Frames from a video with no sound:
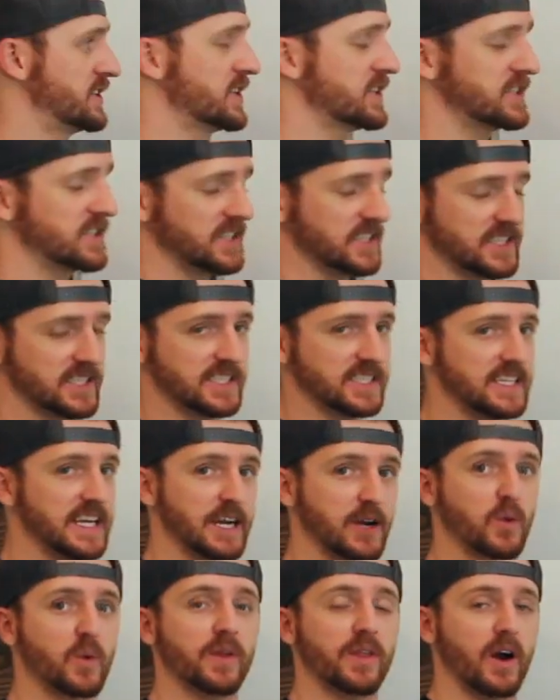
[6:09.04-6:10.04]
Just to
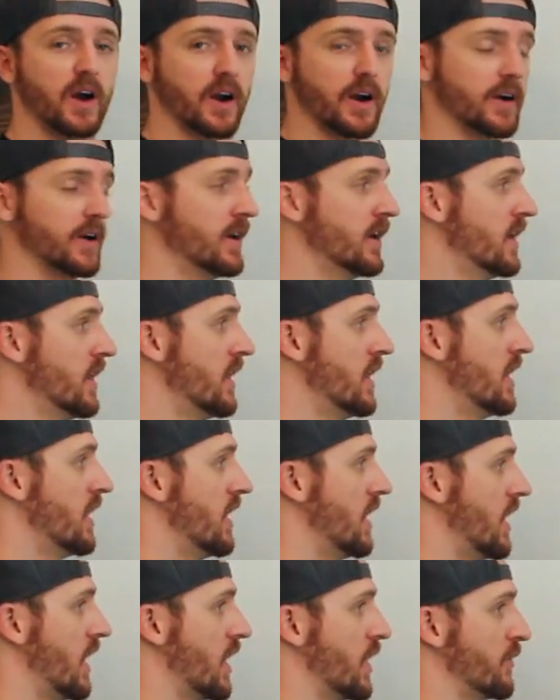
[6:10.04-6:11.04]
stick with our
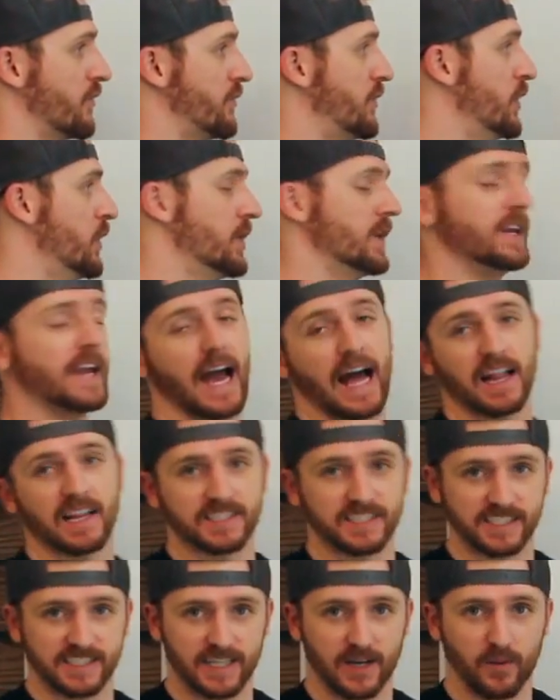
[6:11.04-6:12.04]
food
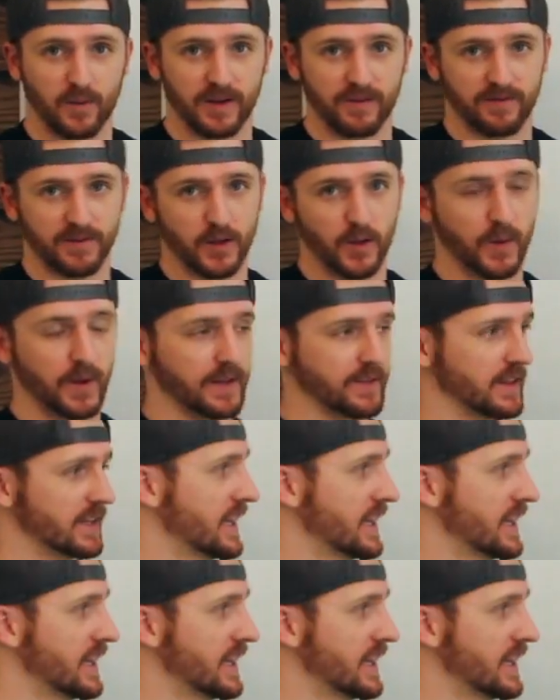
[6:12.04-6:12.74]
analogies that we've doing,